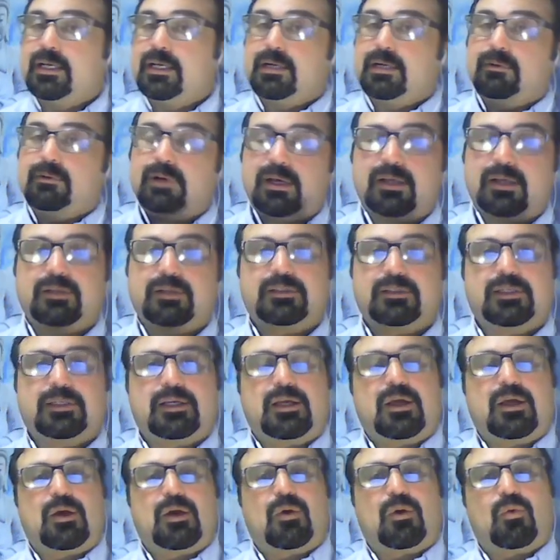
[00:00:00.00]
well,
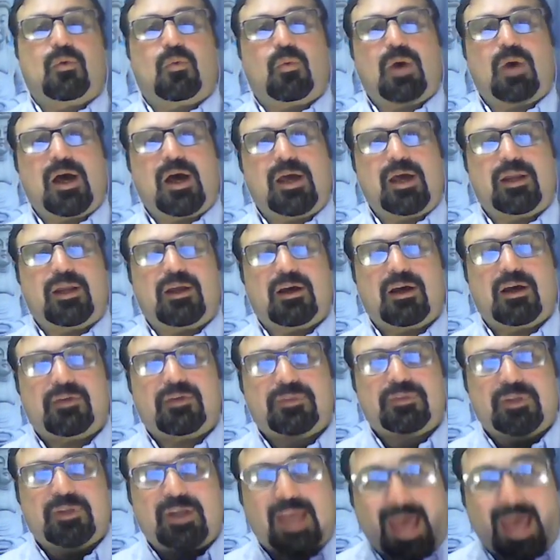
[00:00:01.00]
what
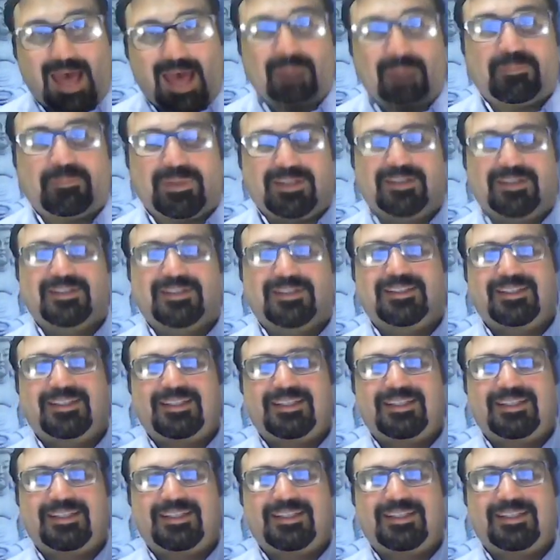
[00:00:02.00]
often happens